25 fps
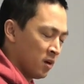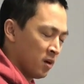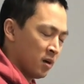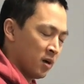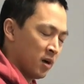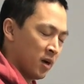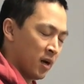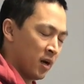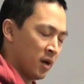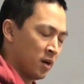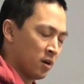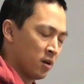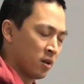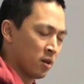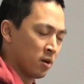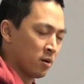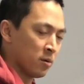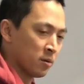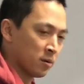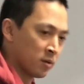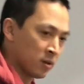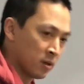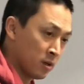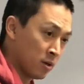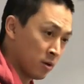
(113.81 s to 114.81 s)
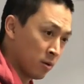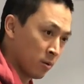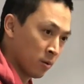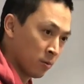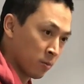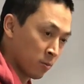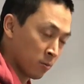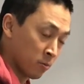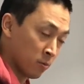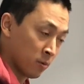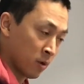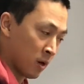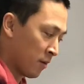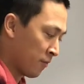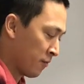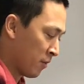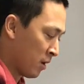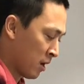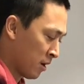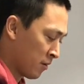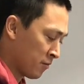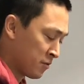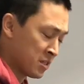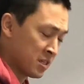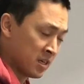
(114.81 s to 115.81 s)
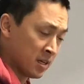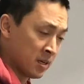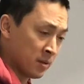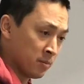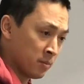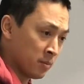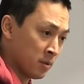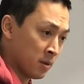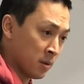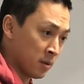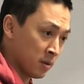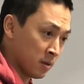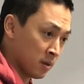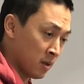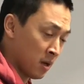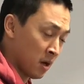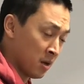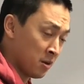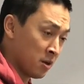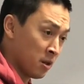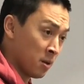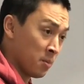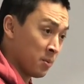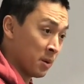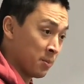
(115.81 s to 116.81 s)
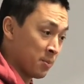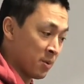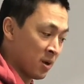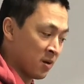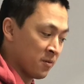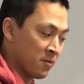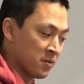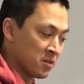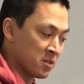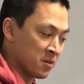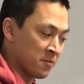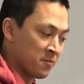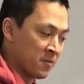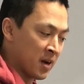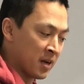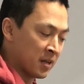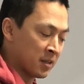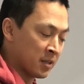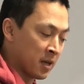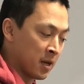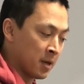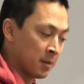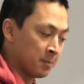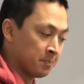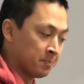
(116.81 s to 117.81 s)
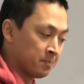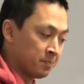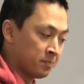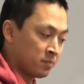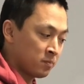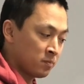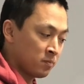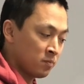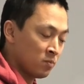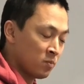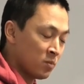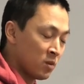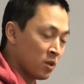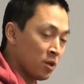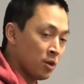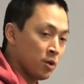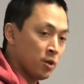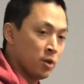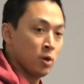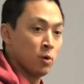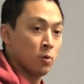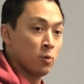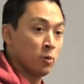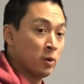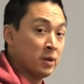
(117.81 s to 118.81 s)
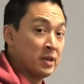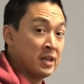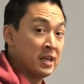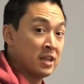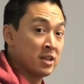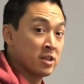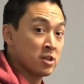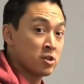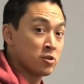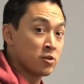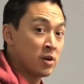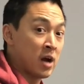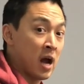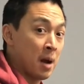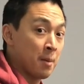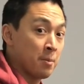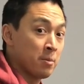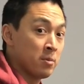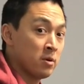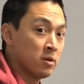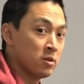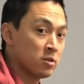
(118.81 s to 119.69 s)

And another, obviously, another big benefit is the fact that you don't really need the strap.